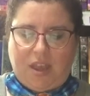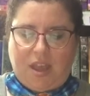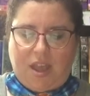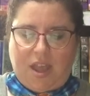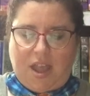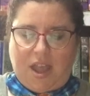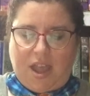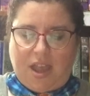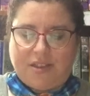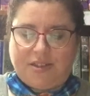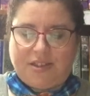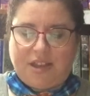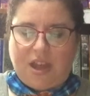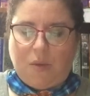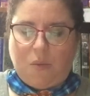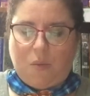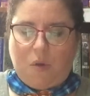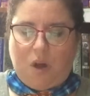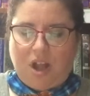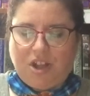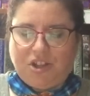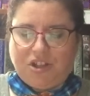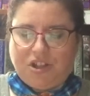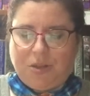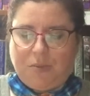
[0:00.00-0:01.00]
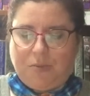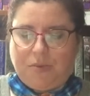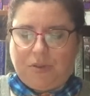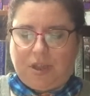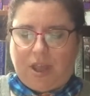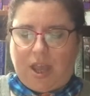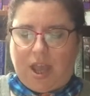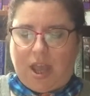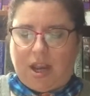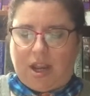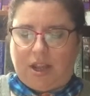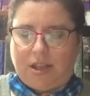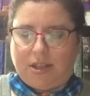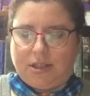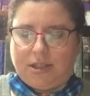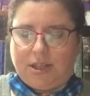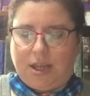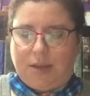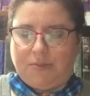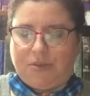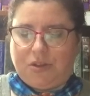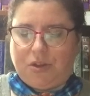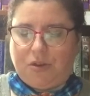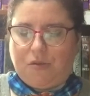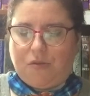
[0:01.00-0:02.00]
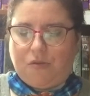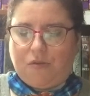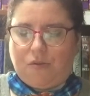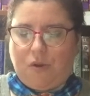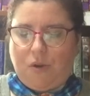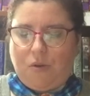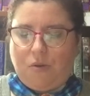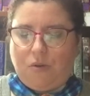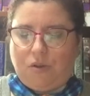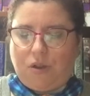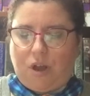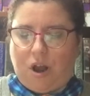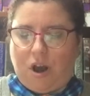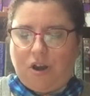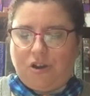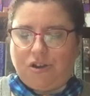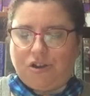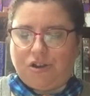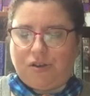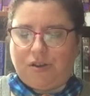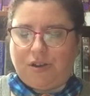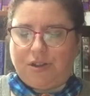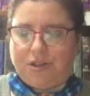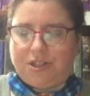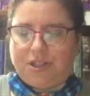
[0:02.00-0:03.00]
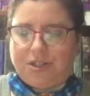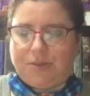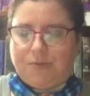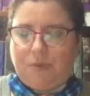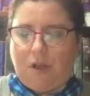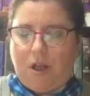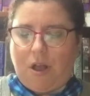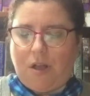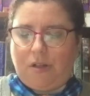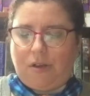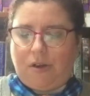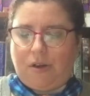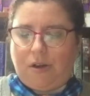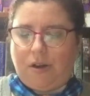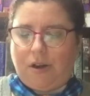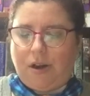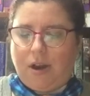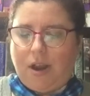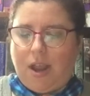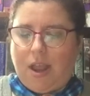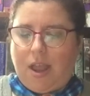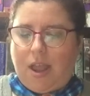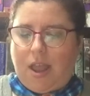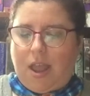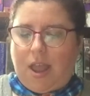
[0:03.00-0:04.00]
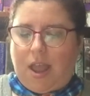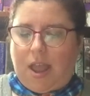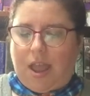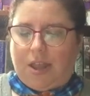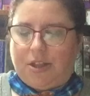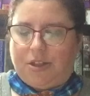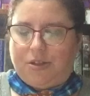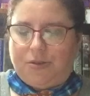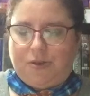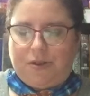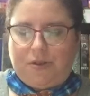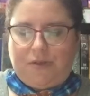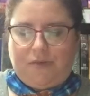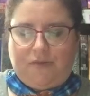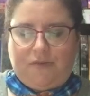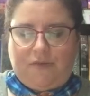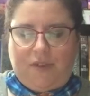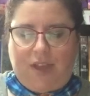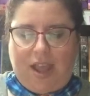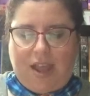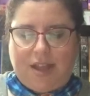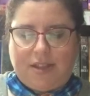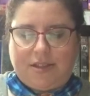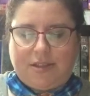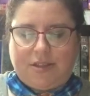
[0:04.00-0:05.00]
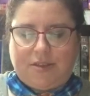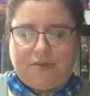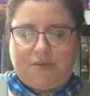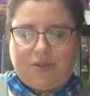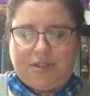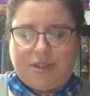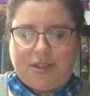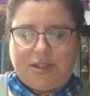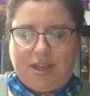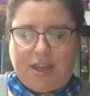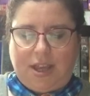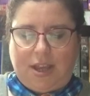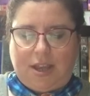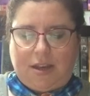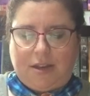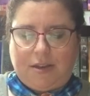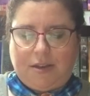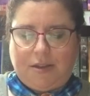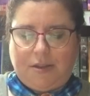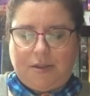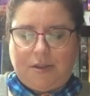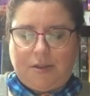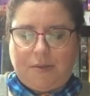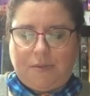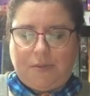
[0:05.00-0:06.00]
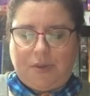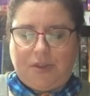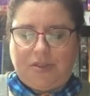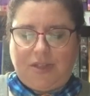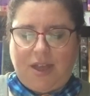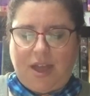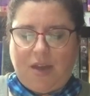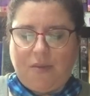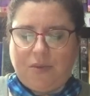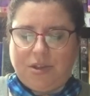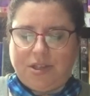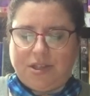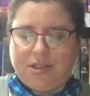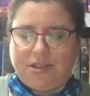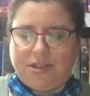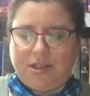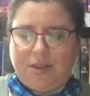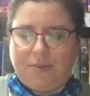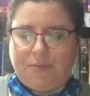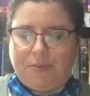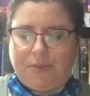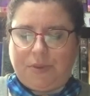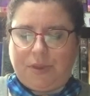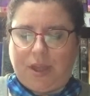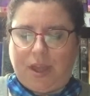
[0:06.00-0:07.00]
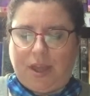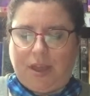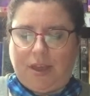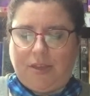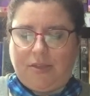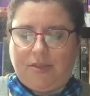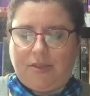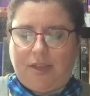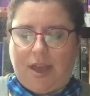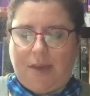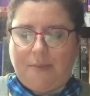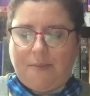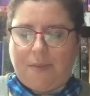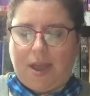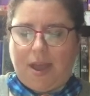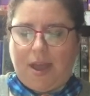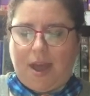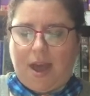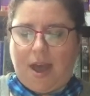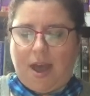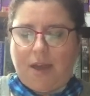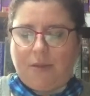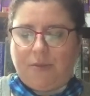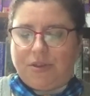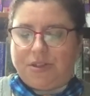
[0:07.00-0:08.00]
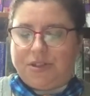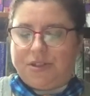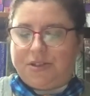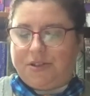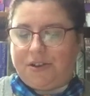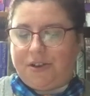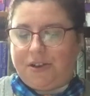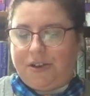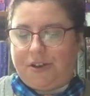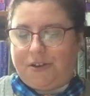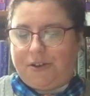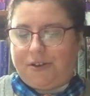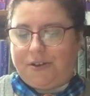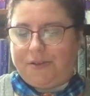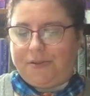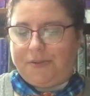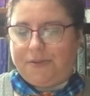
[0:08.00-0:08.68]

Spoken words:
As I watched, the planet seemed to grow larger and smaller and to advance and recede, but that was simply that my eye was tired.